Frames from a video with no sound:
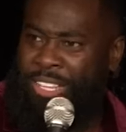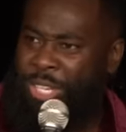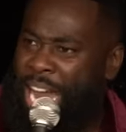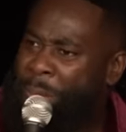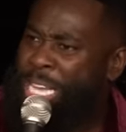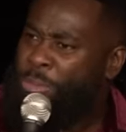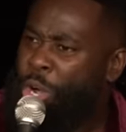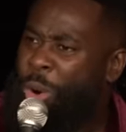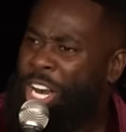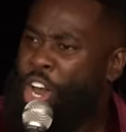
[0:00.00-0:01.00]
So that makes me
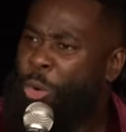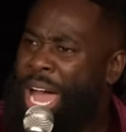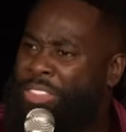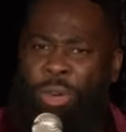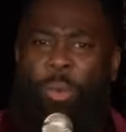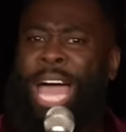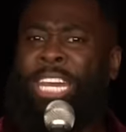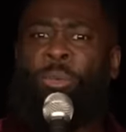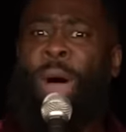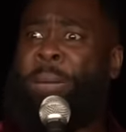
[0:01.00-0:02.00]
want to know why
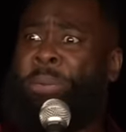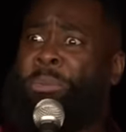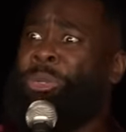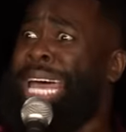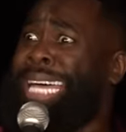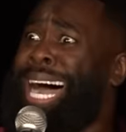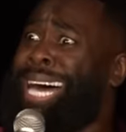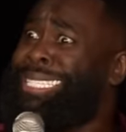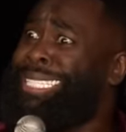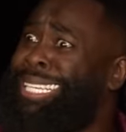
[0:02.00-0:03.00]
did white people take
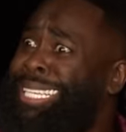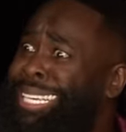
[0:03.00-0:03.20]
us?